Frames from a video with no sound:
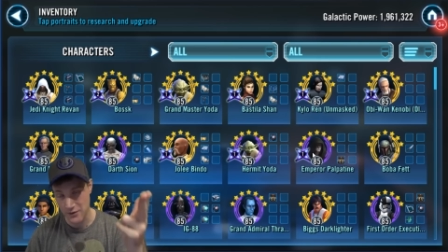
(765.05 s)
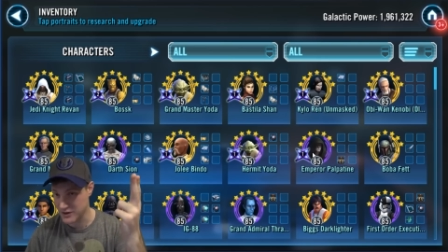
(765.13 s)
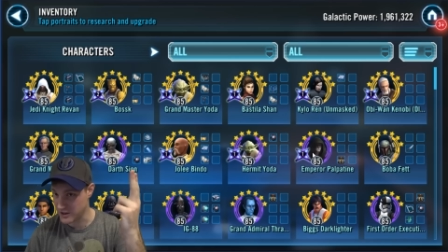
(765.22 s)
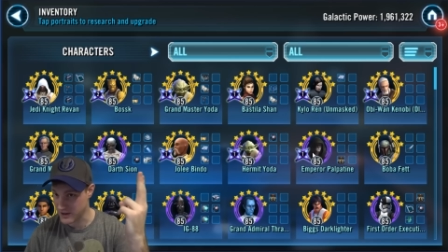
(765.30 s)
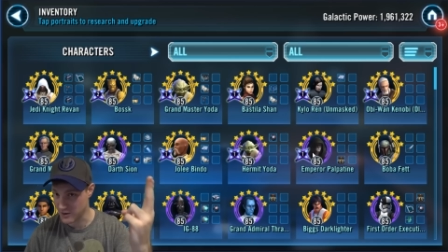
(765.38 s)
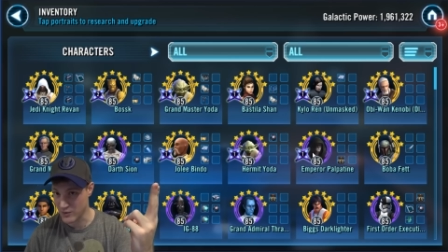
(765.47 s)
I
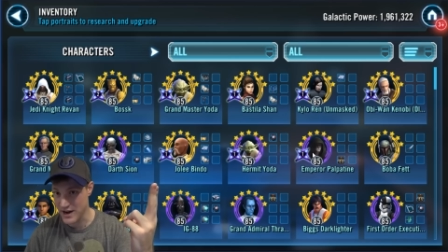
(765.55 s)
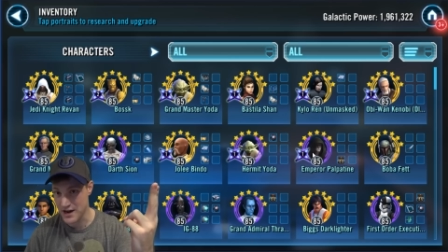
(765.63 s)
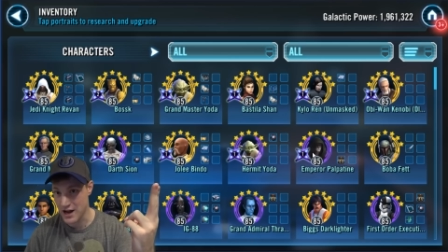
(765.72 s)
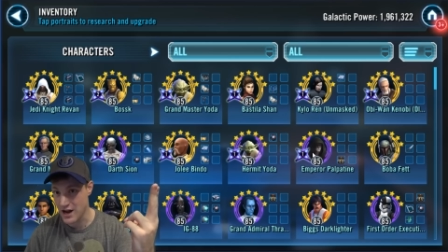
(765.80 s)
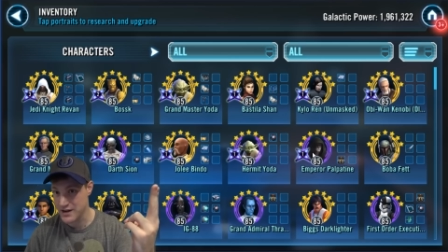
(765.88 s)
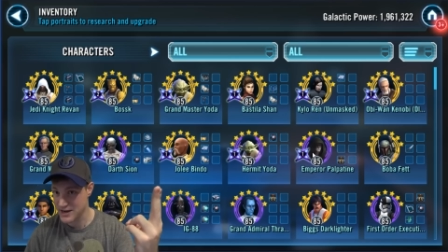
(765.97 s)
would look at
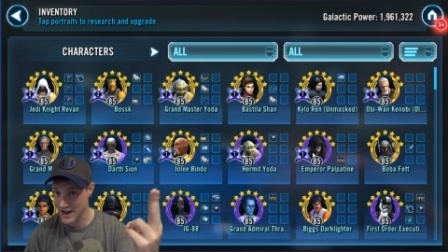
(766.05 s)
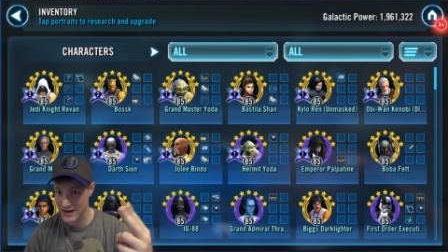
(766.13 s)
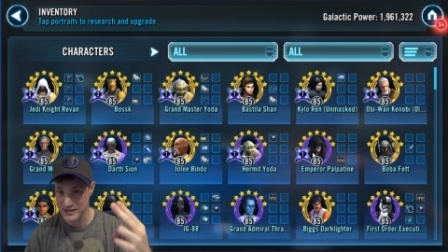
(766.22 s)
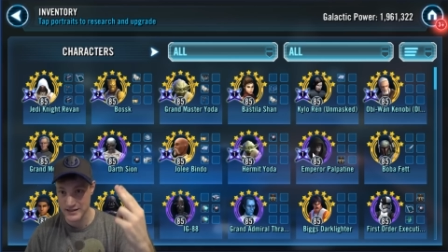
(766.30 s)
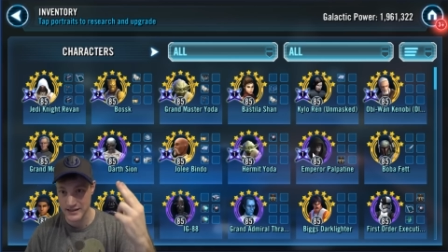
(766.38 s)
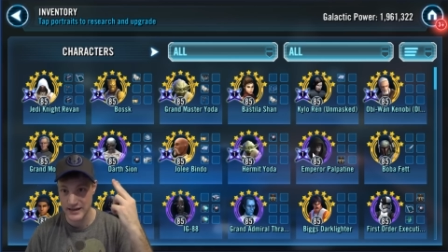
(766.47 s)
Raid Han
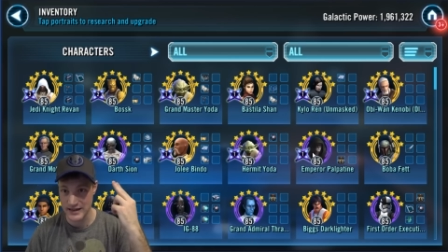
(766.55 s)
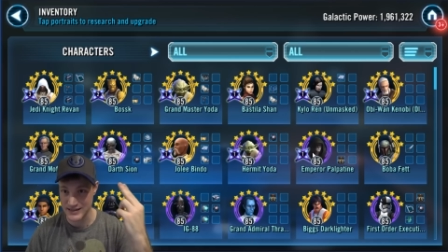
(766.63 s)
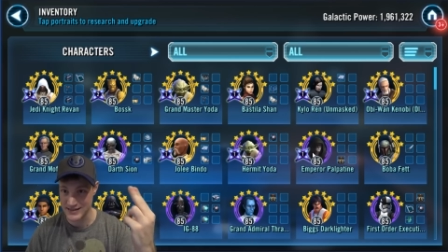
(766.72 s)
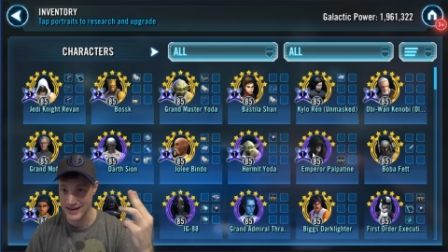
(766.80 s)
next to get a